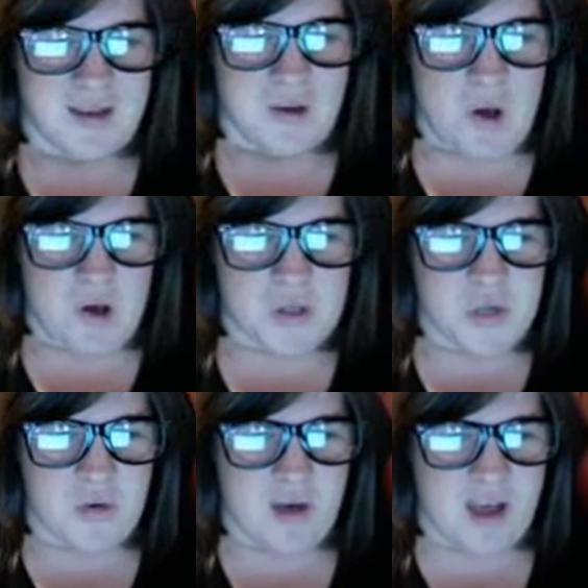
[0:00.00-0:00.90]

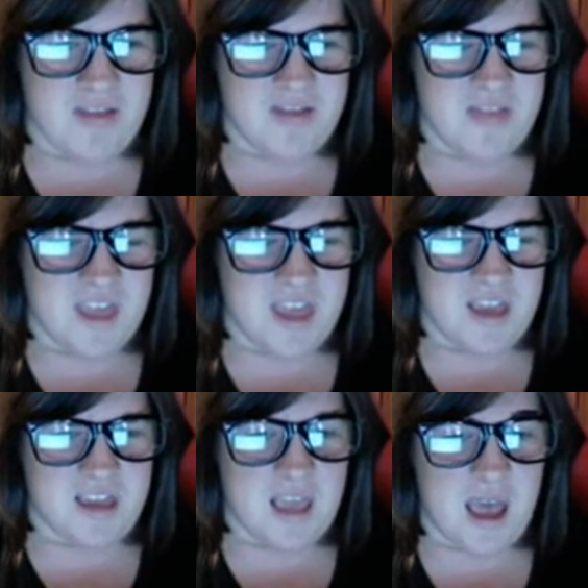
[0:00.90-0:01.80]
Also, I
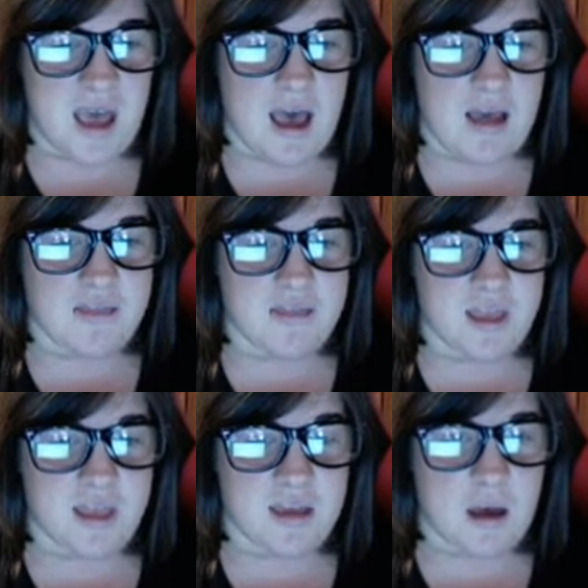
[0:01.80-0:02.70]
think
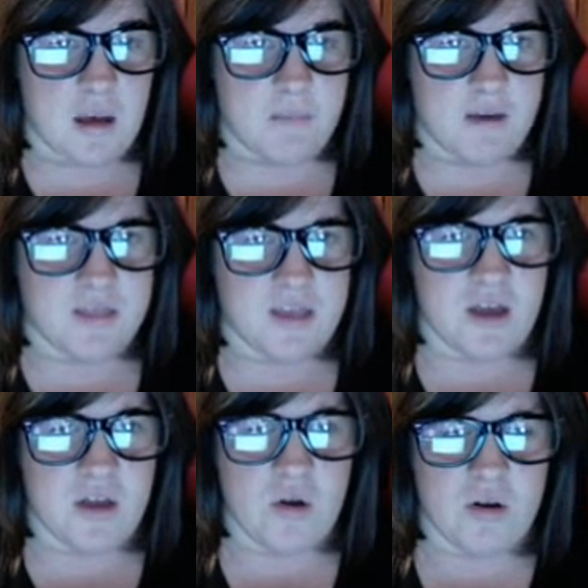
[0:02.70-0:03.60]

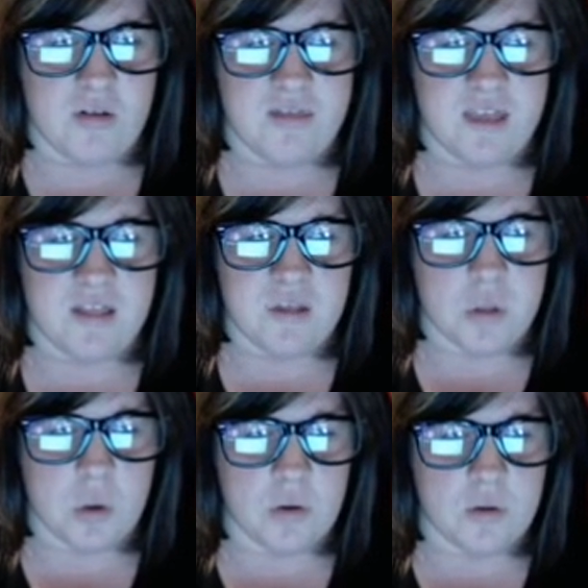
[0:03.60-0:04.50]
I heard that the
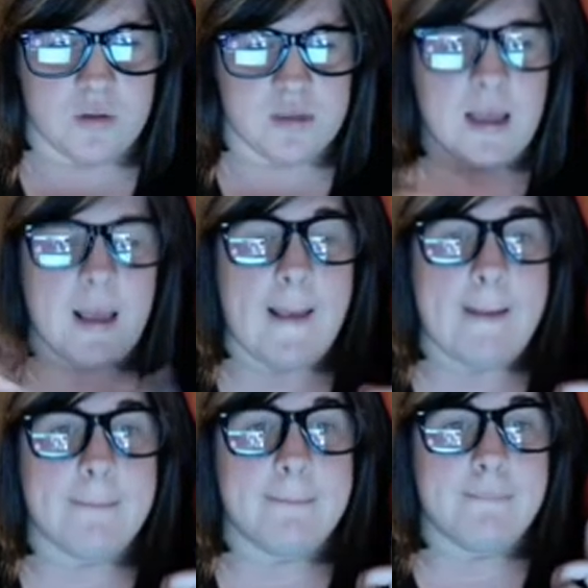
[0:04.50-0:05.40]
turtles
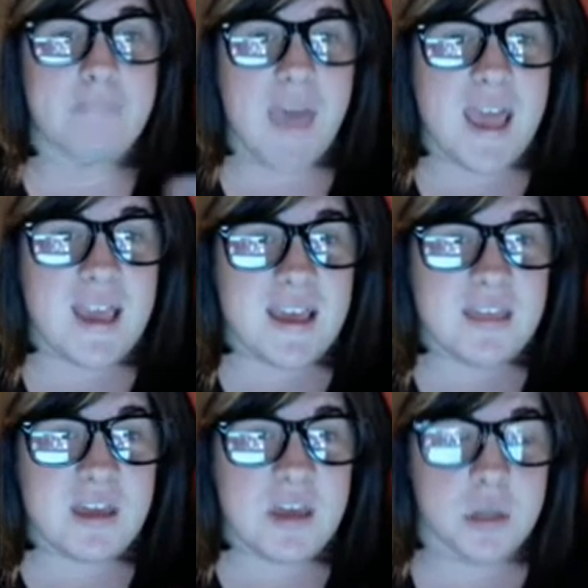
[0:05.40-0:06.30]
may get
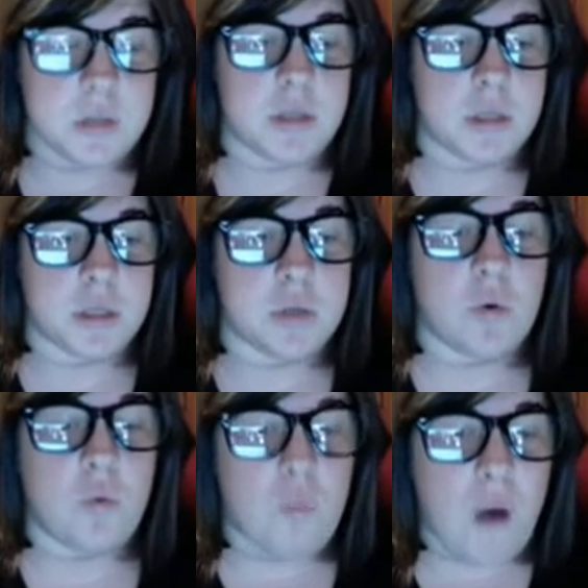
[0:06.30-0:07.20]
their
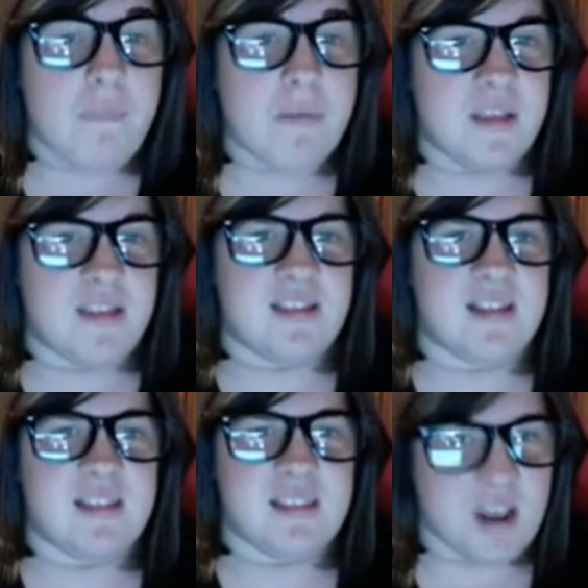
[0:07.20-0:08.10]
traditional weapons
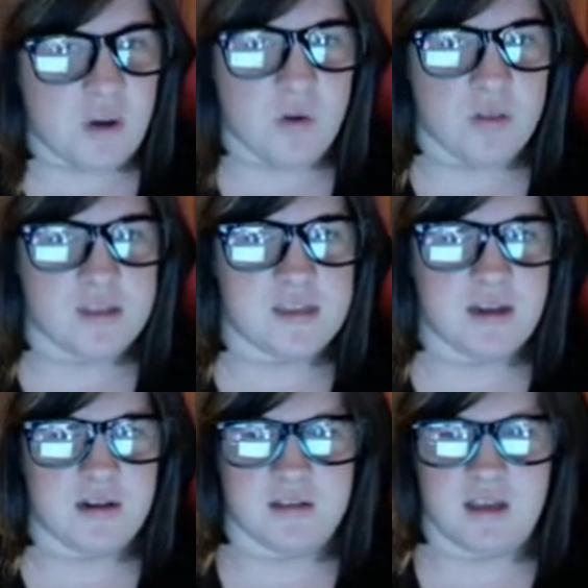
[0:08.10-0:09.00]
later on the
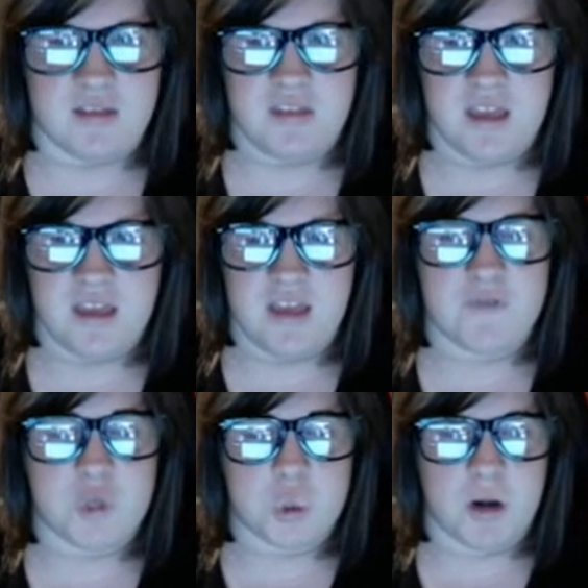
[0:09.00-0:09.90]
series. I think if
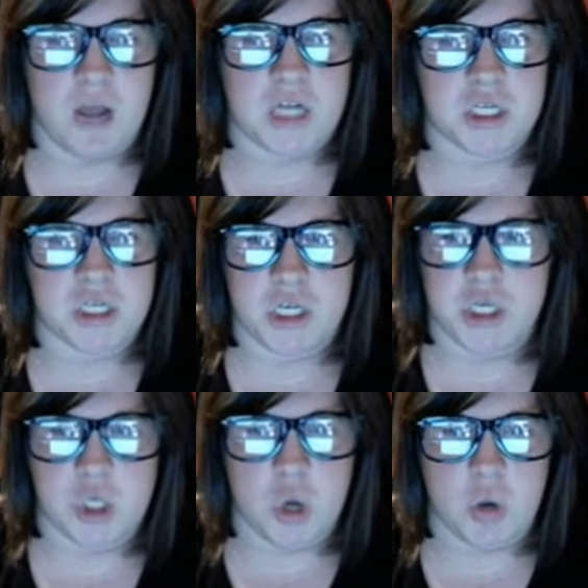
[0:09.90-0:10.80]
Shredder actually
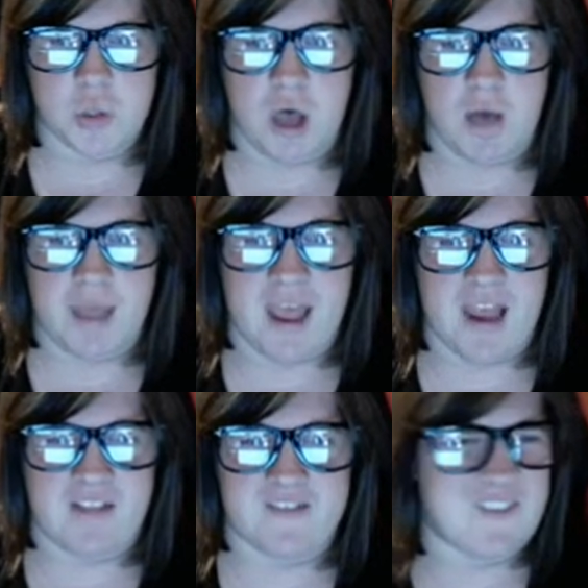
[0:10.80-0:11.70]
shows up
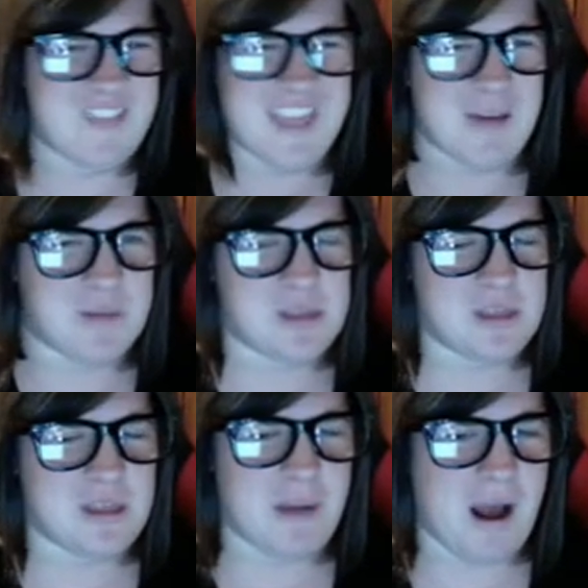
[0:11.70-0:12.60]
and if something happens to
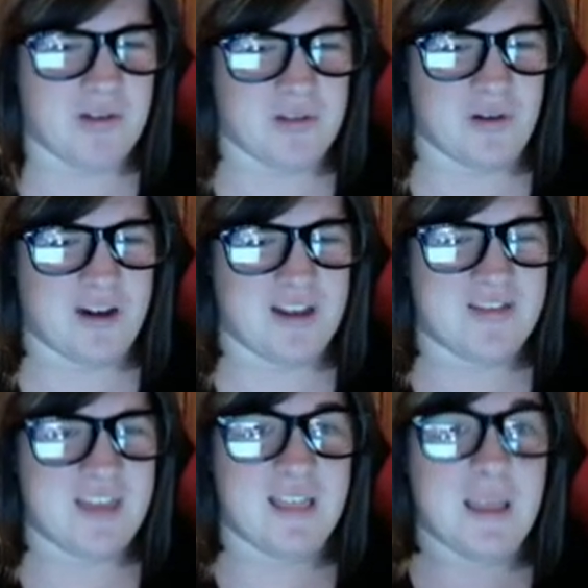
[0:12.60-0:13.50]
their powers or
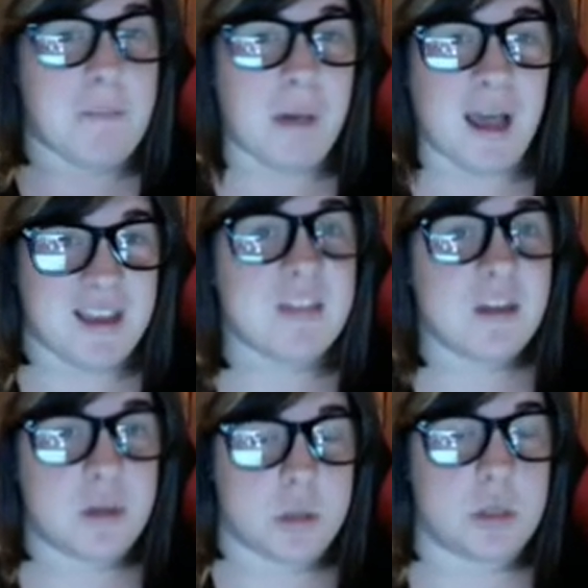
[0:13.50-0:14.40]
anything, they might get
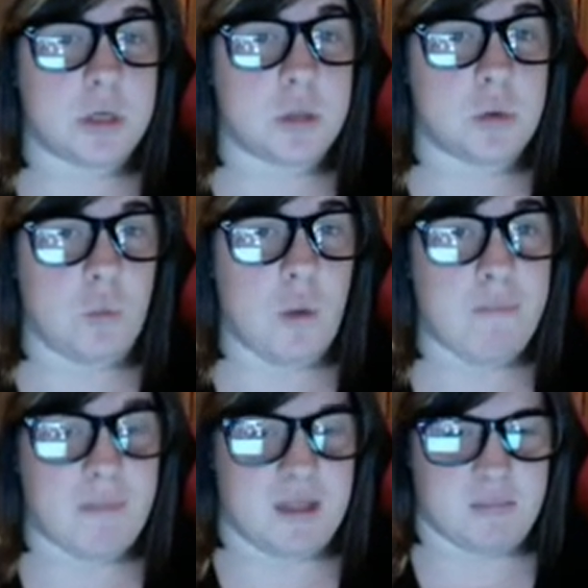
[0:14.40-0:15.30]
their traditional
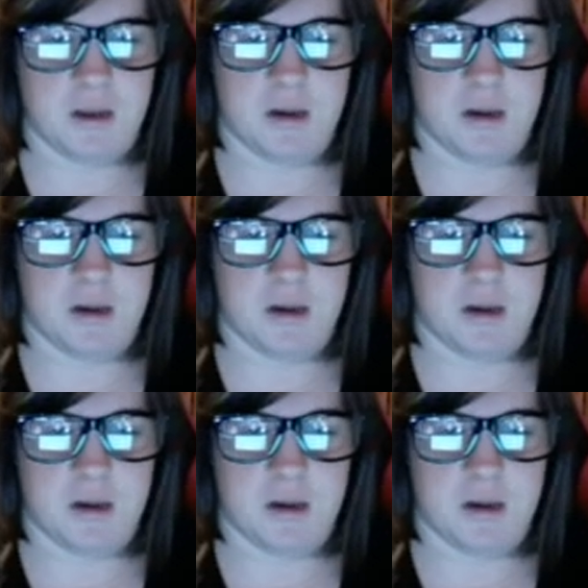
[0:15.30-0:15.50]
weapons, but